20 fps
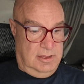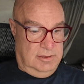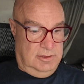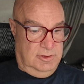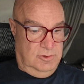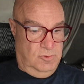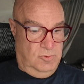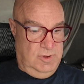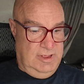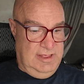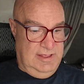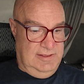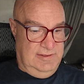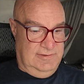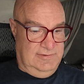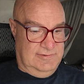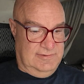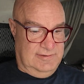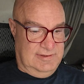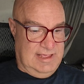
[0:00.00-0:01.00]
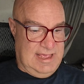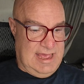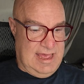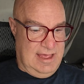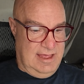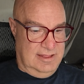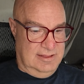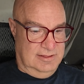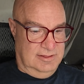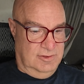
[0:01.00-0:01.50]
Louise
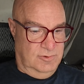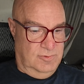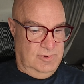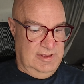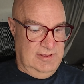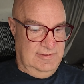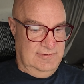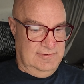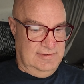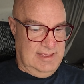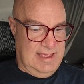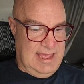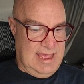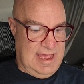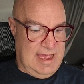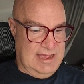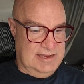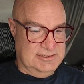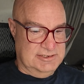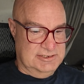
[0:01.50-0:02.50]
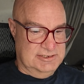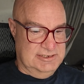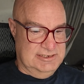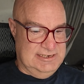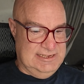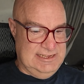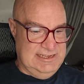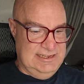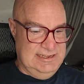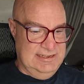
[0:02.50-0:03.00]
Cash
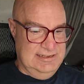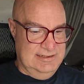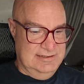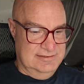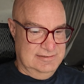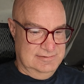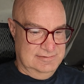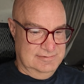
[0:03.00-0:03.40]
D.